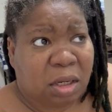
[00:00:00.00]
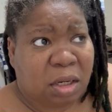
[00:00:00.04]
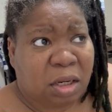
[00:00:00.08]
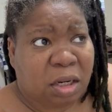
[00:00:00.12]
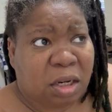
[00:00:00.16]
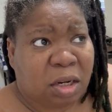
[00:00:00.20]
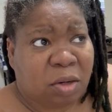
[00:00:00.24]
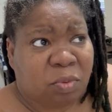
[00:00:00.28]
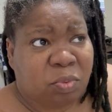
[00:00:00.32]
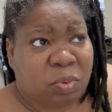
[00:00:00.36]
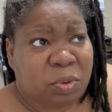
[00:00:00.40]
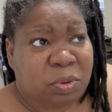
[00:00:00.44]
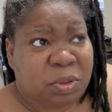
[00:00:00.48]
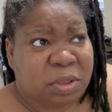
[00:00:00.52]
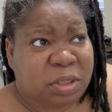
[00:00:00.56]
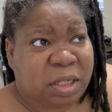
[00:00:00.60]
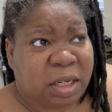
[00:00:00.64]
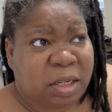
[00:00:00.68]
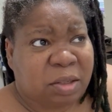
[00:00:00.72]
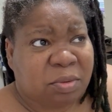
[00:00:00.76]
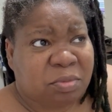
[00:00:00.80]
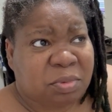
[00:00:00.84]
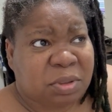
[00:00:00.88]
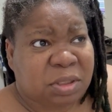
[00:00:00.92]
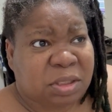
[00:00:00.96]
And we was
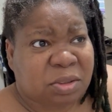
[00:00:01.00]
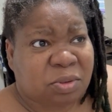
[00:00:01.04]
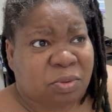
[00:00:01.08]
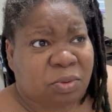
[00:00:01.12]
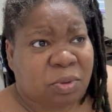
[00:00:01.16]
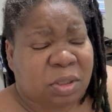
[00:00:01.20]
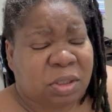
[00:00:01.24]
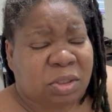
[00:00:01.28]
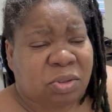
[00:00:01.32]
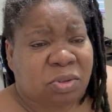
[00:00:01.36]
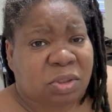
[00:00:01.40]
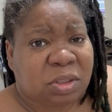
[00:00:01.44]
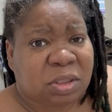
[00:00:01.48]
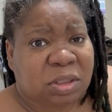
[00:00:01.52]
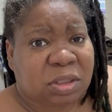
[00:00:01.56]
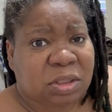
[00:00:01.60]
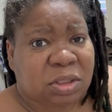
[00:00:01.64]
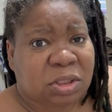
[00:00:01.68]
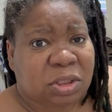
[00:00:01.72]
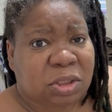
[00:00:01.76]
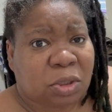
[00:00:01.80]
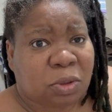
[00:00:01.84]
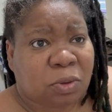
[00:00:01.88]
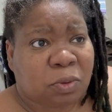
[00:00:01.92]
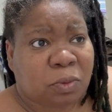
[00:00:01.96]
like, what's going on?
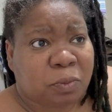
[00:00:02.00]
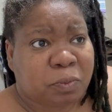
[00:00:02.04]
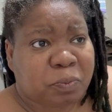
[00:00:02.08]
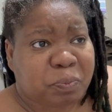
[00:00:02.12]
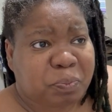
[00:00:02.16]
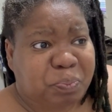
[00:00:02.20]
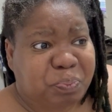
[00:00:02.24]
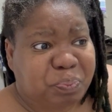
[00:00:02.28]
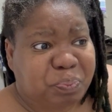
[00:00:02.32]
So